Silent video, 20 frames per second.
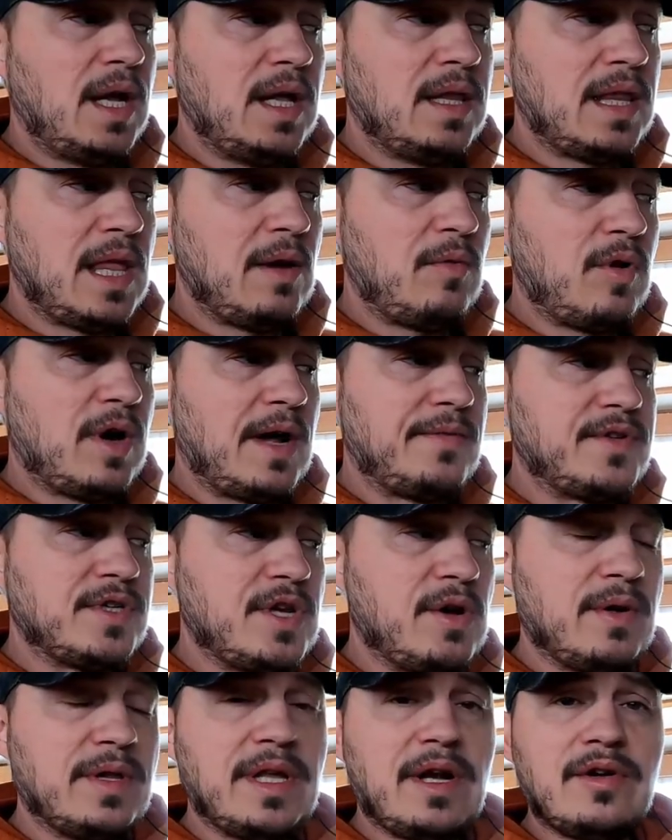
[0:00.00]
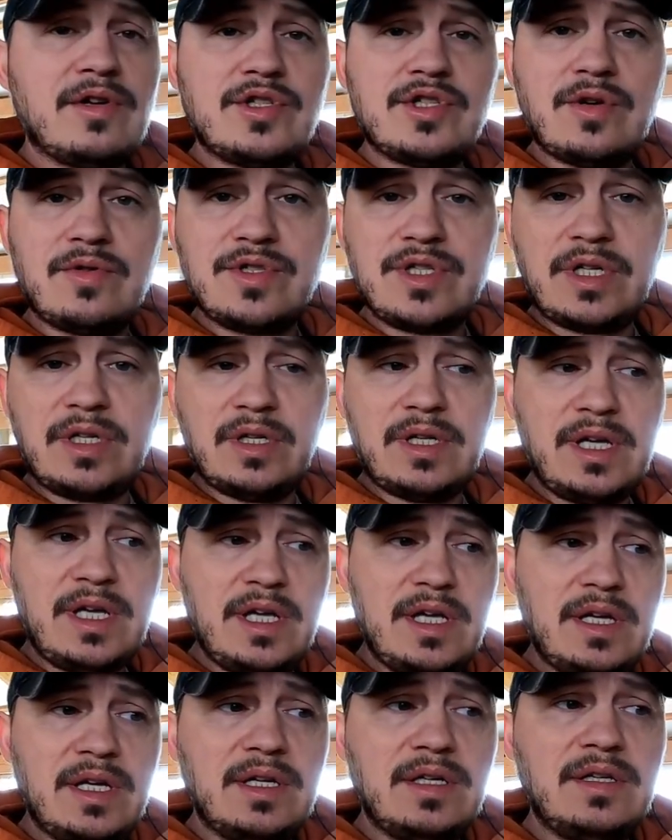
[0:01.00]
and they will have to go in there and
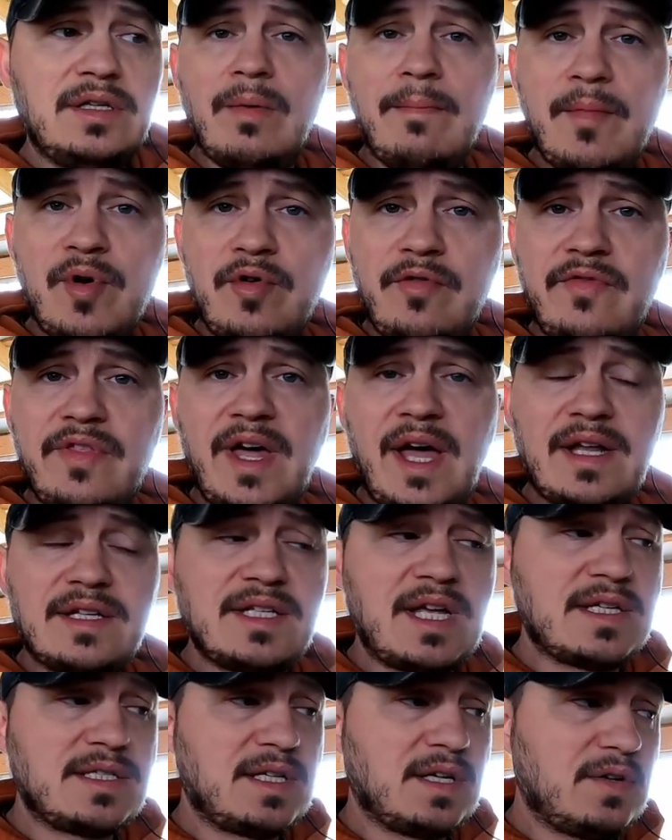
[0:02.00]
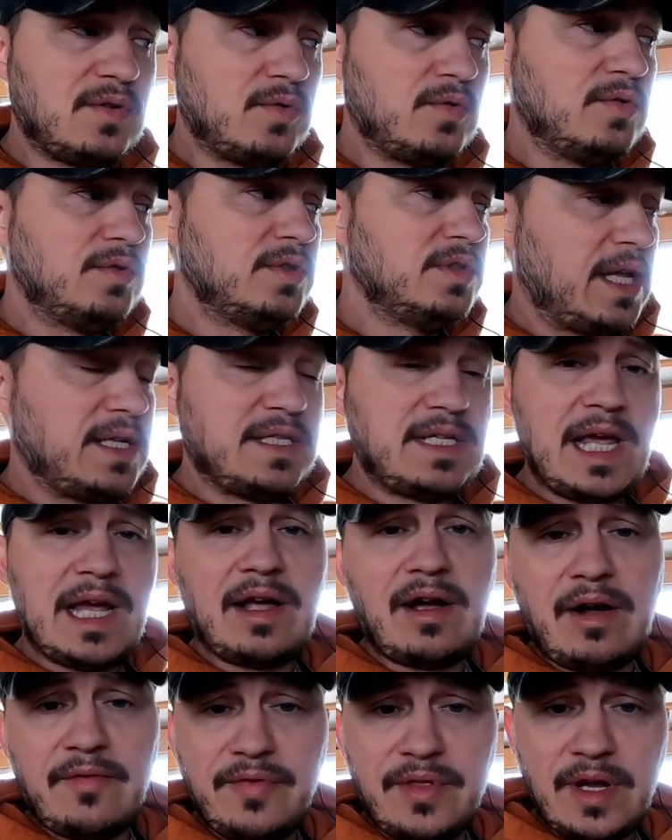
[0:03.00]
surgically remove that testicle and
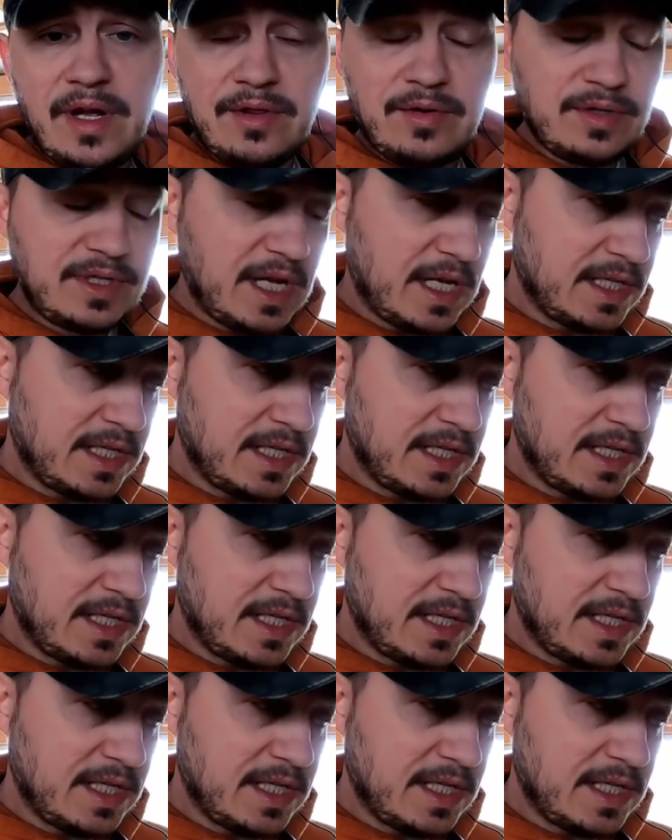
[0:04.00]
take off the other